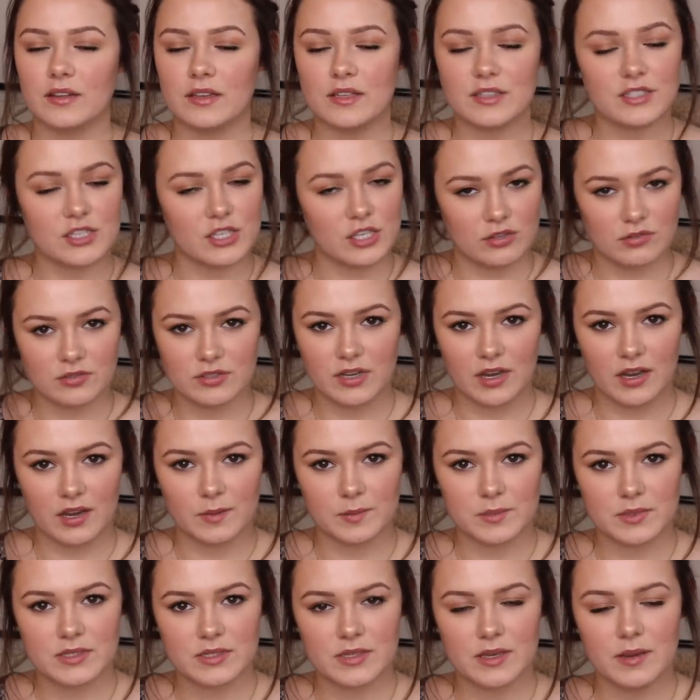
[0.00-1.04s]
these cute
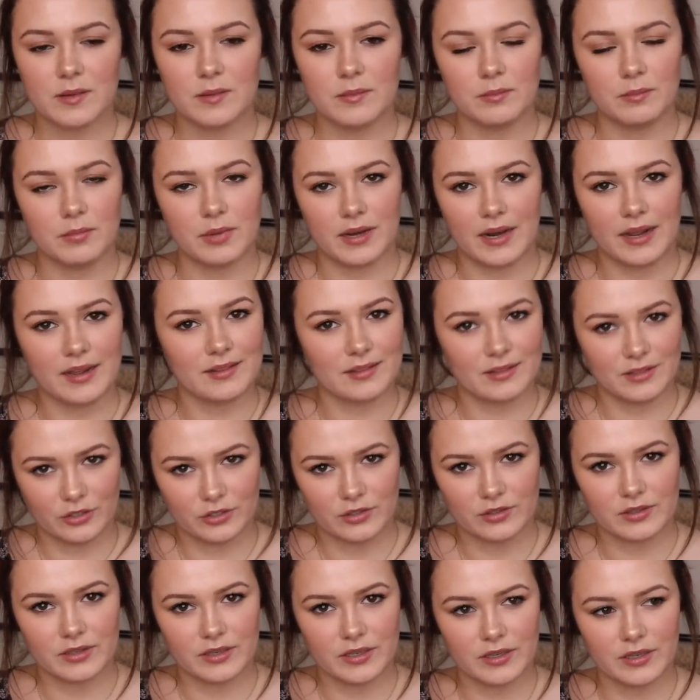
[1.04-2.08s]
tops, but I
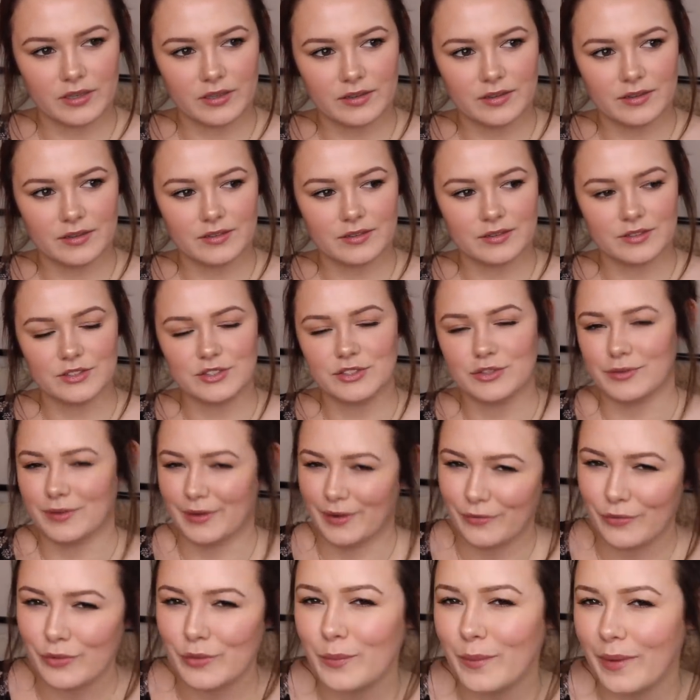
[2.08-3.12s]
literally don't
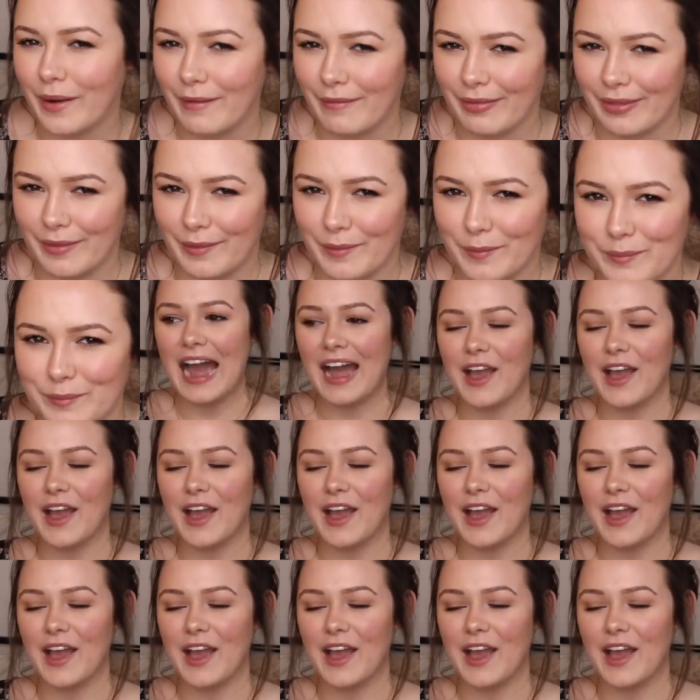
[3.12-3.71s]
ever wear them.